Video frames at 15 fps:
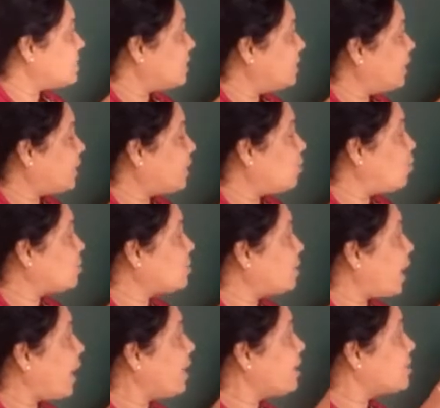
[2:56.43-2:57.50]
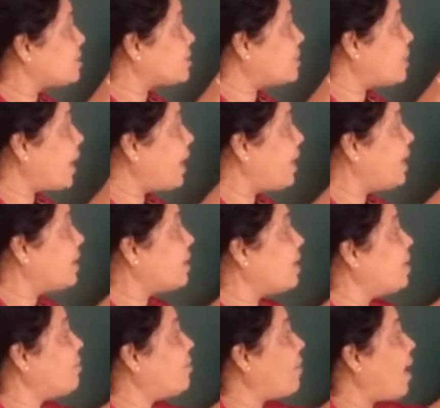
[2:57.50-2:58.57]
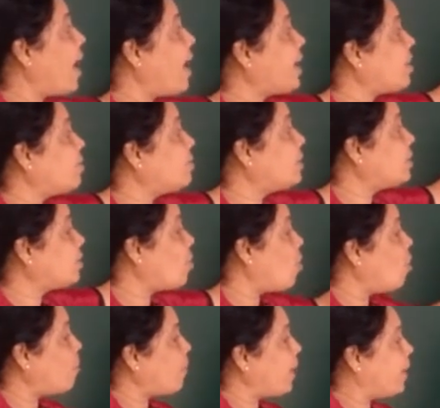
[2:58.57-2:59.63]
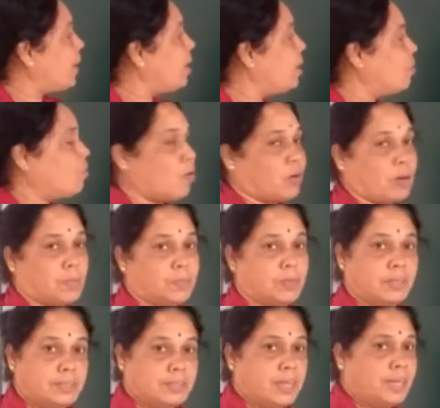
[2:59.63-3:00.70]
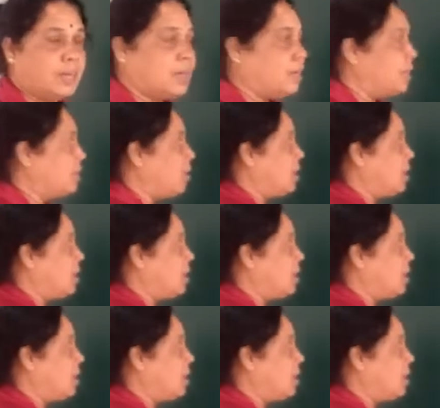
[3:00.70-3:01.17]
It looks like slightly flat on the top and bottom. Is it?